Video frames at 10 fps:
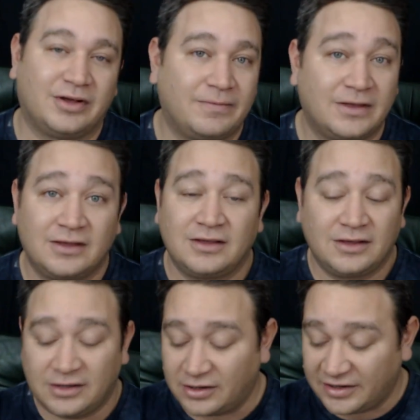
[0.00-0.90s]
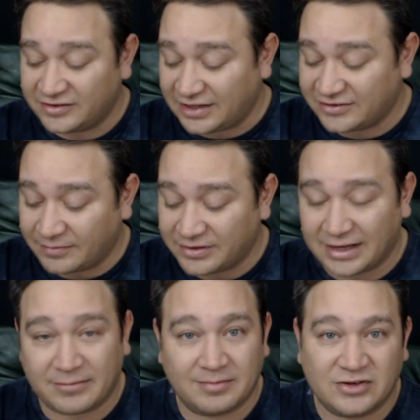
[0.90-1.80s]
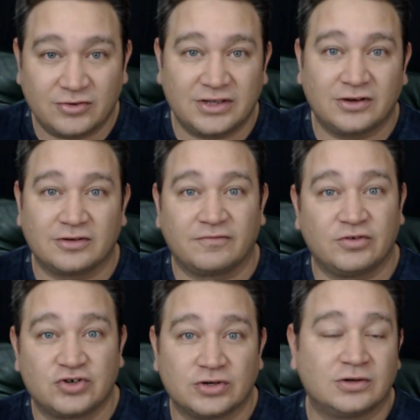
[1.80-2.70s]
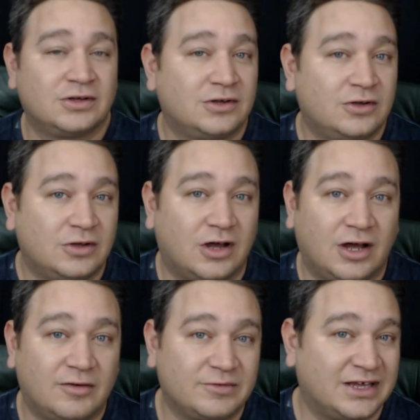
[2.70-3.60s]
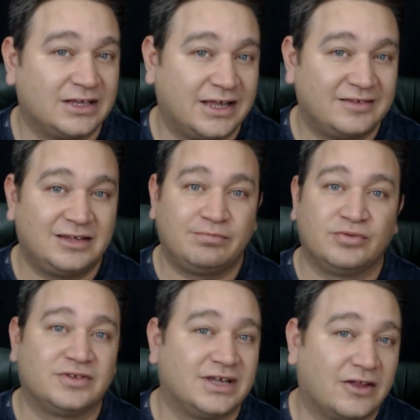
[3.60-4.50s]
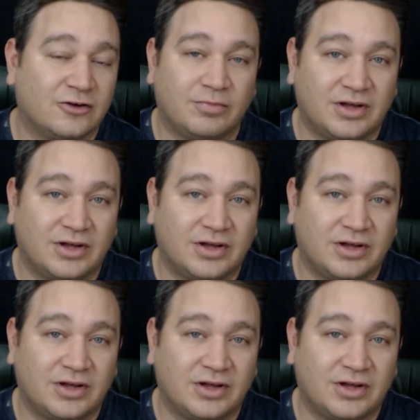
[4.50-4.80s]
But you know, that's something I'm going to be doing here in the future, getting an antique booth together.